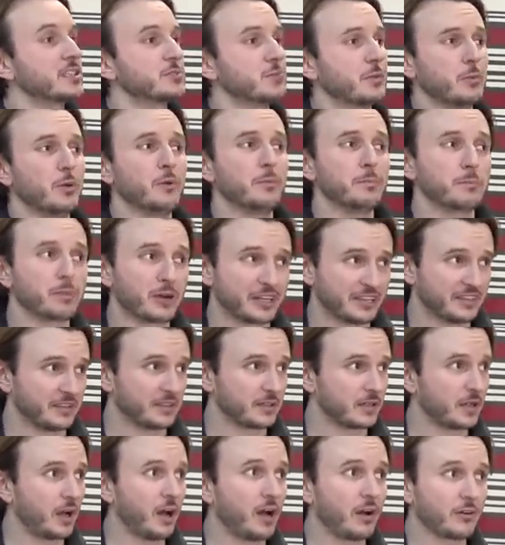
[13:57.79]
is we will bring the
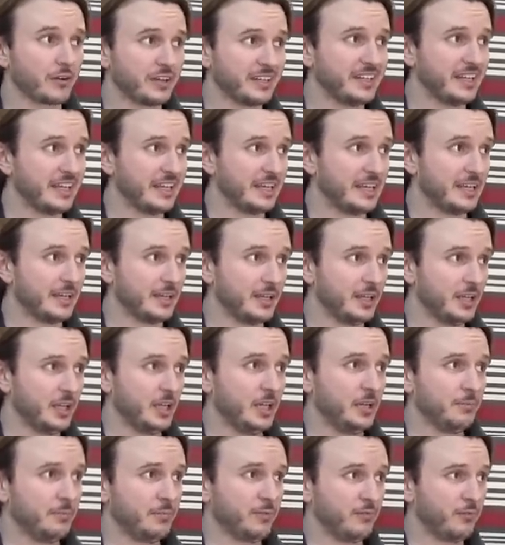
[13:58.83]
car in For here sure.
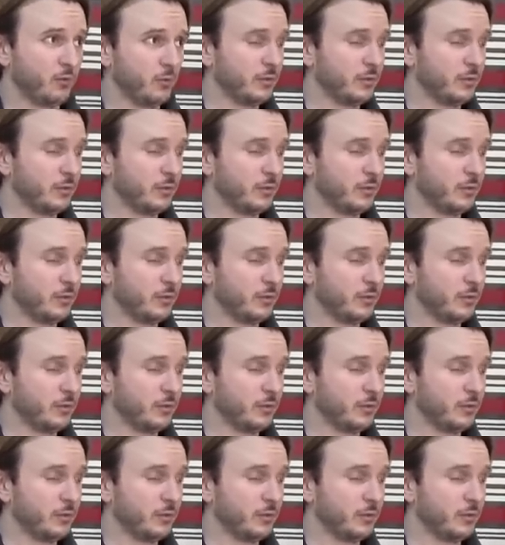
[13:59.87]
before